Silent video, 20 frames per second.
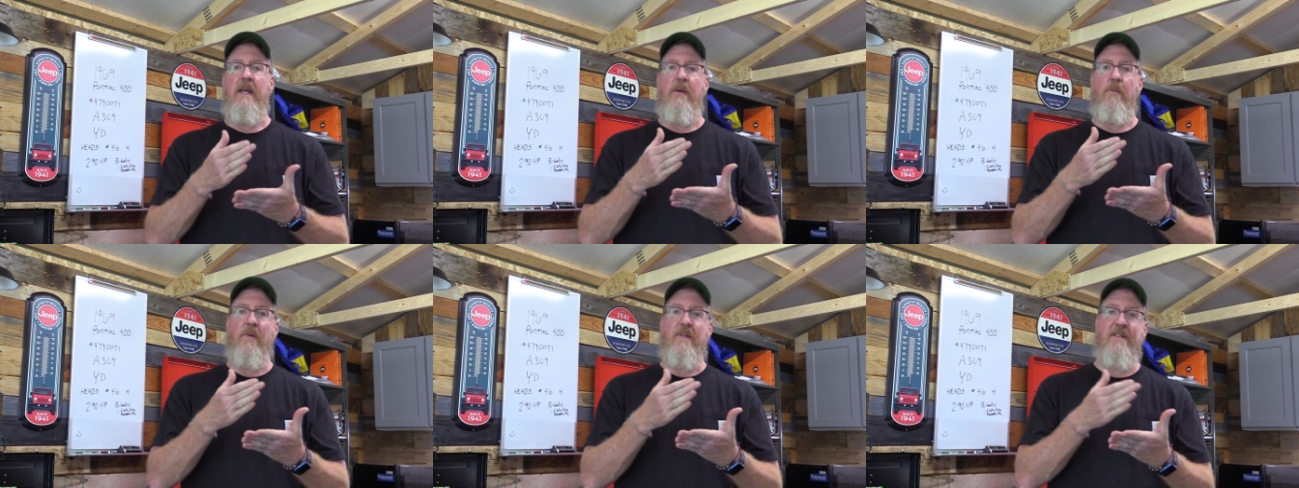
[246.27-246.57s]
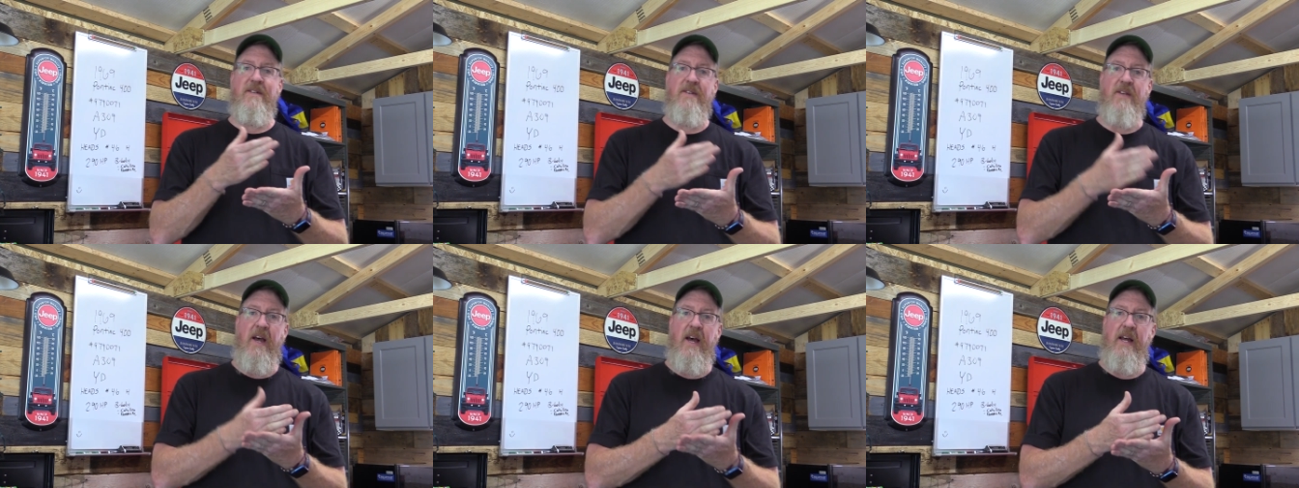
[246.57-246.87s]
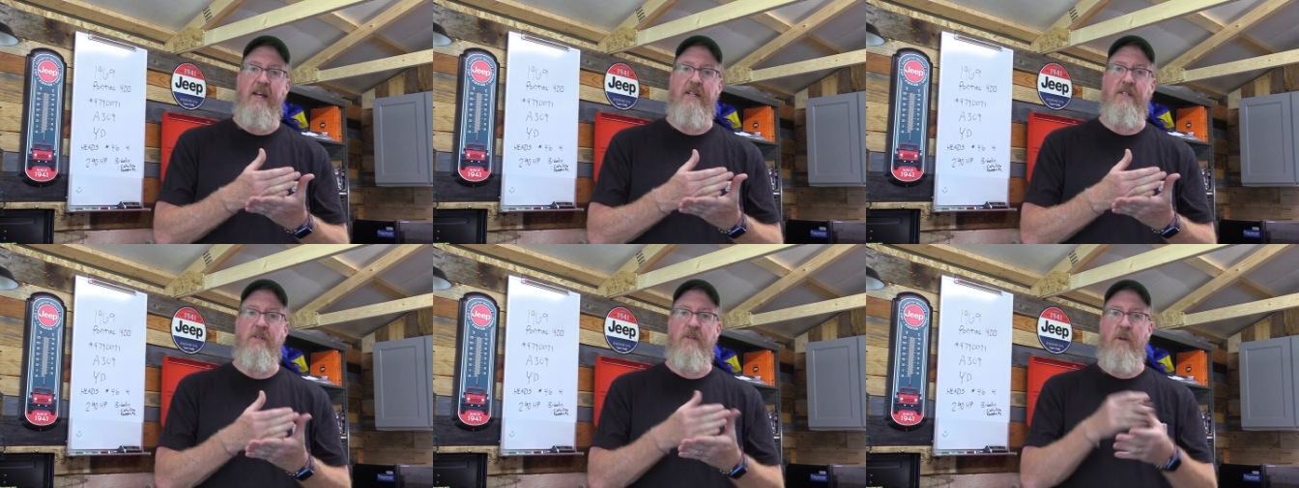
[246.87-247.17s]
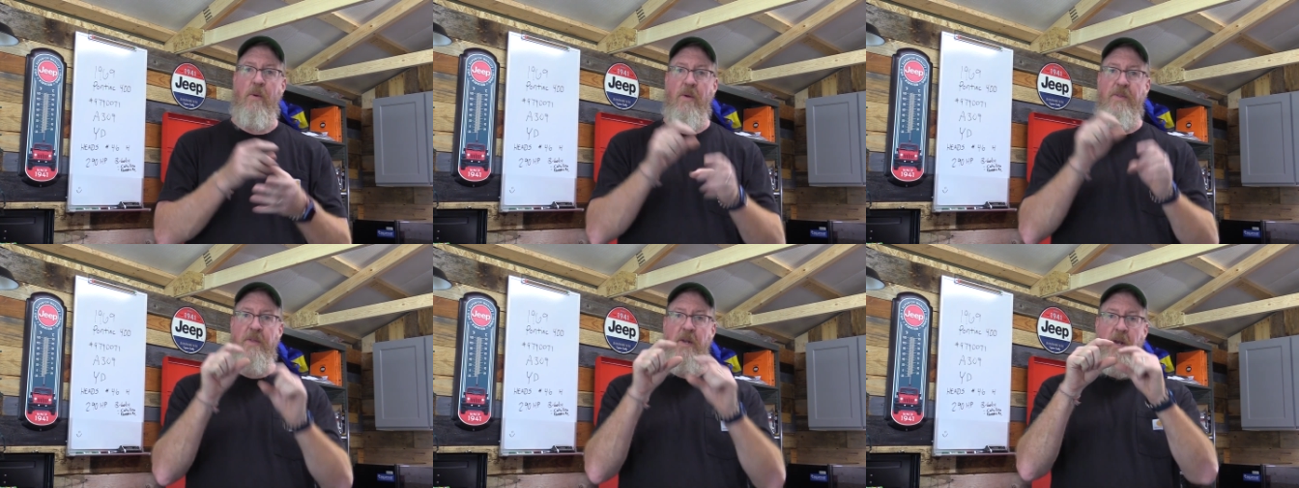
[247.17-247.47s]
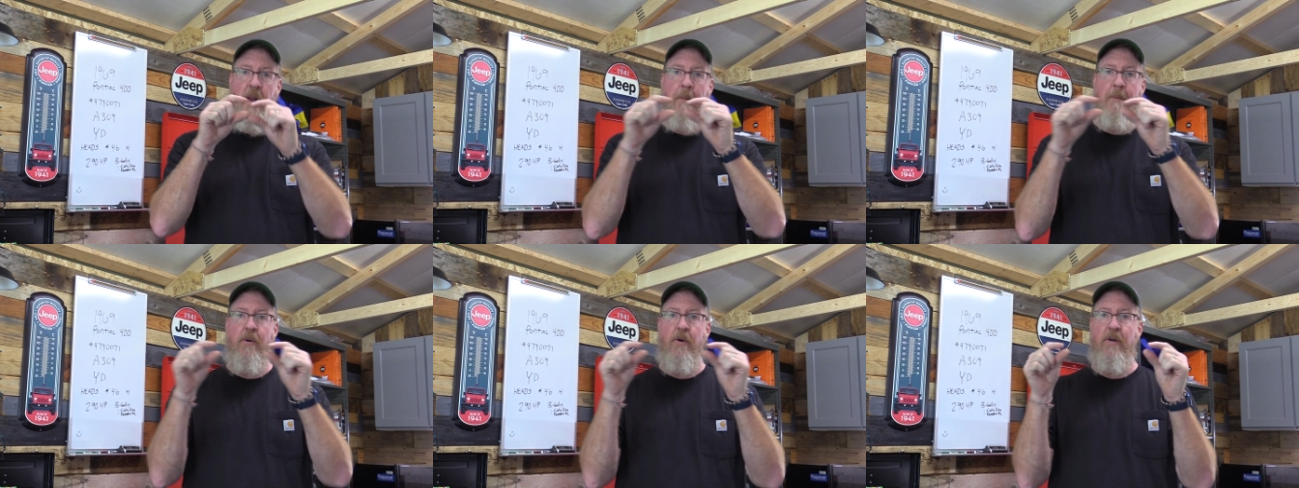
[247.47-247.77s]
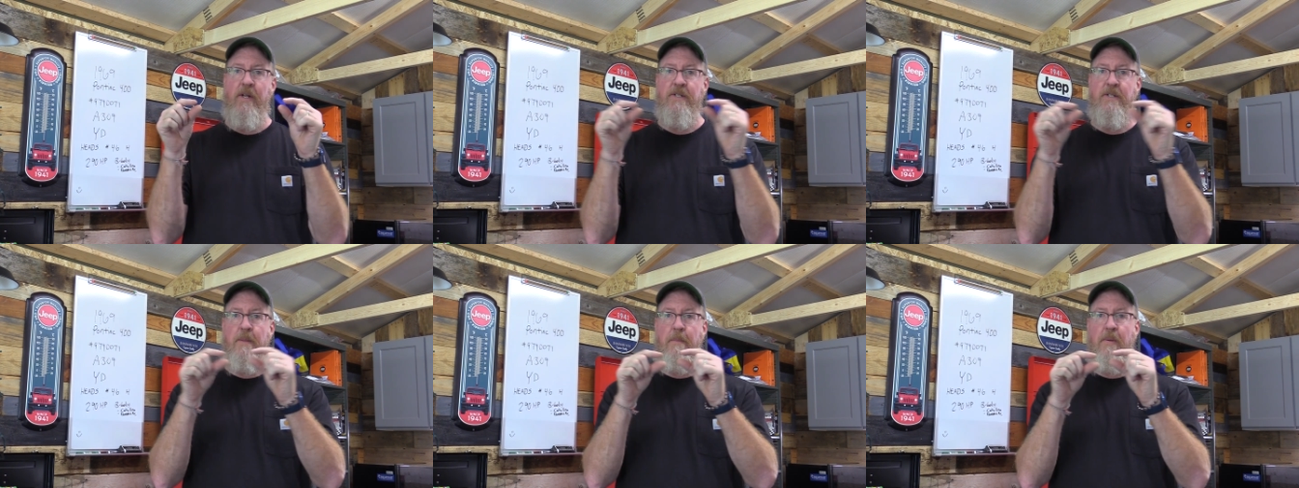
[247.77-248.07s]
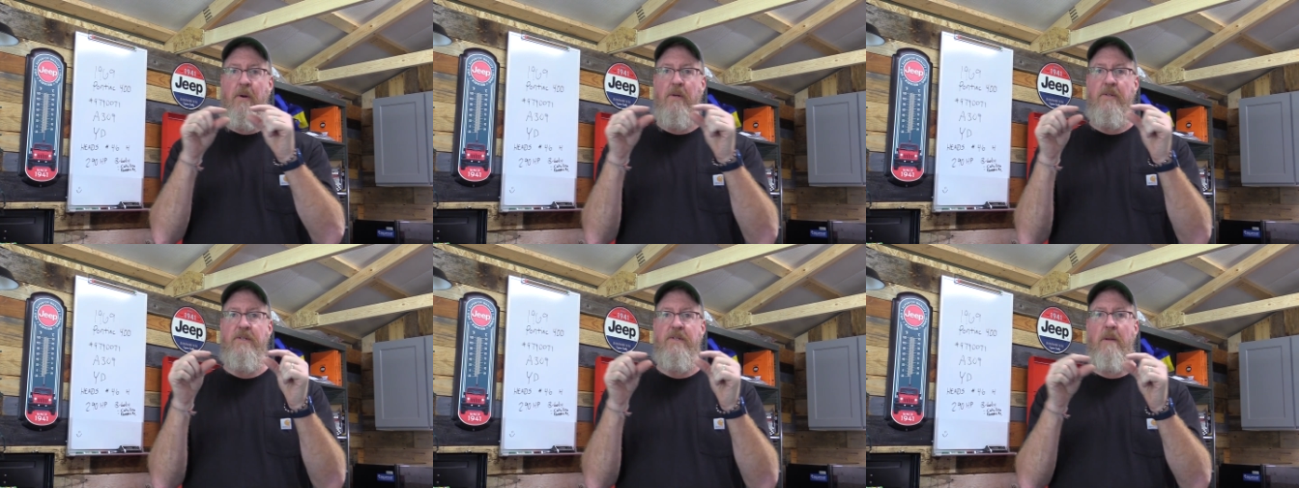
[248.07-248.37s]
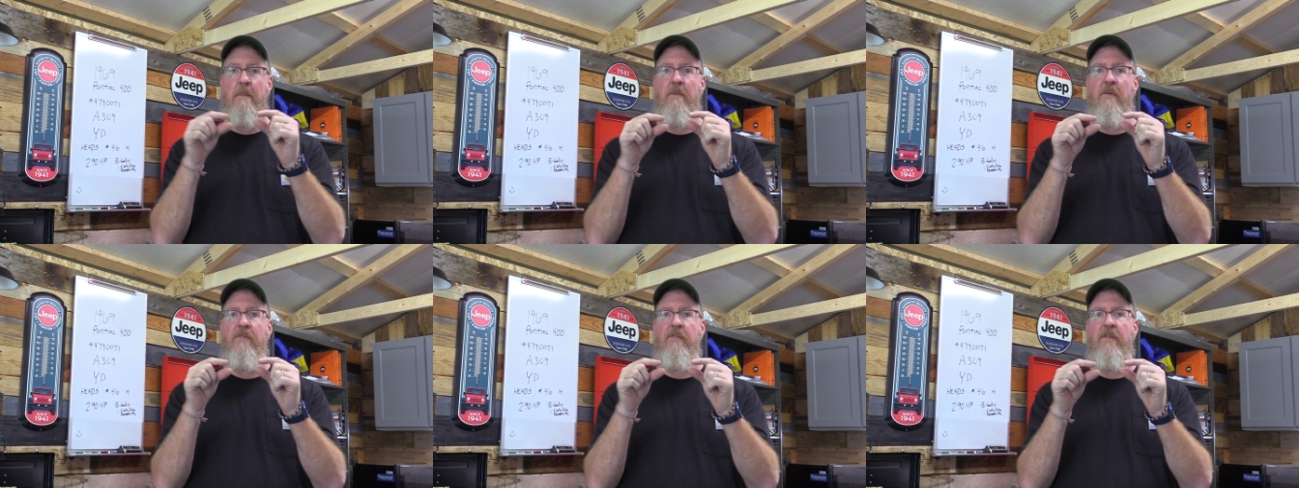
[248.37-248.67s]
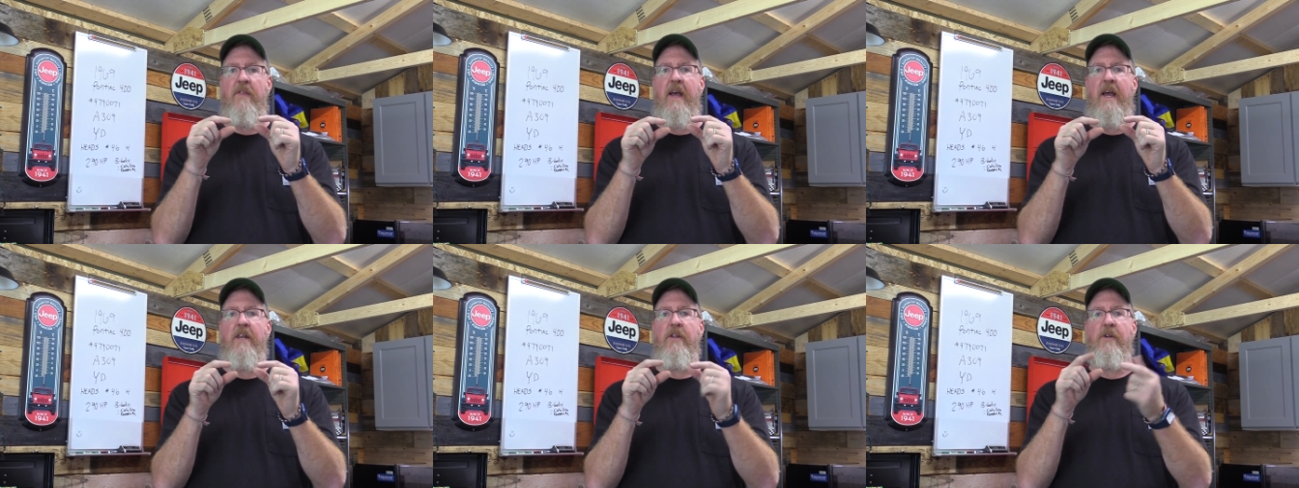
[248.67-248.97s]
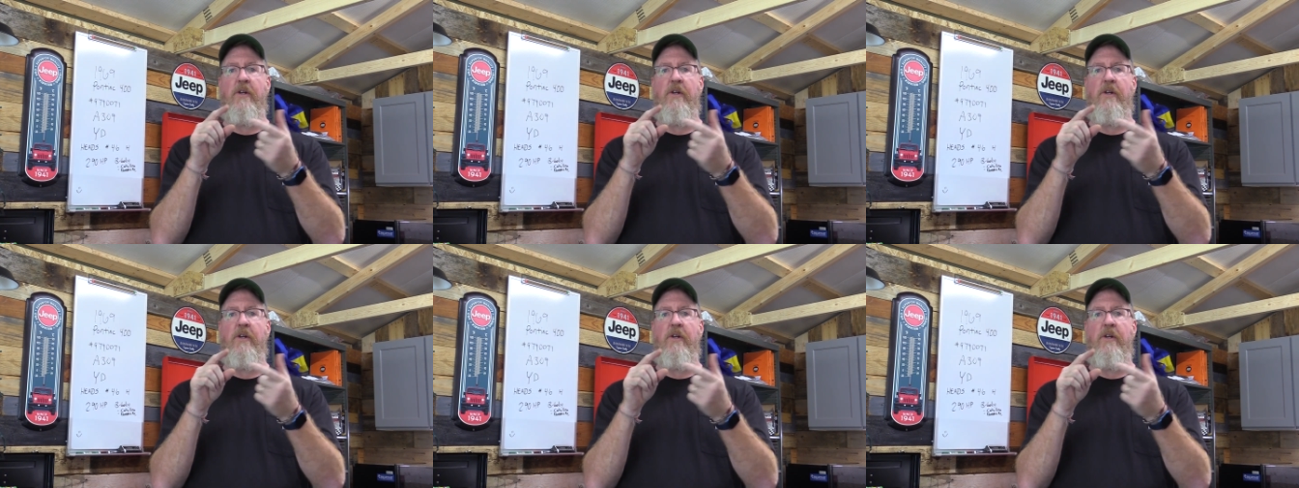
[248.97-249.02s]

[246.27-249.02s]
what size, you know, what the number is, the parts number for that.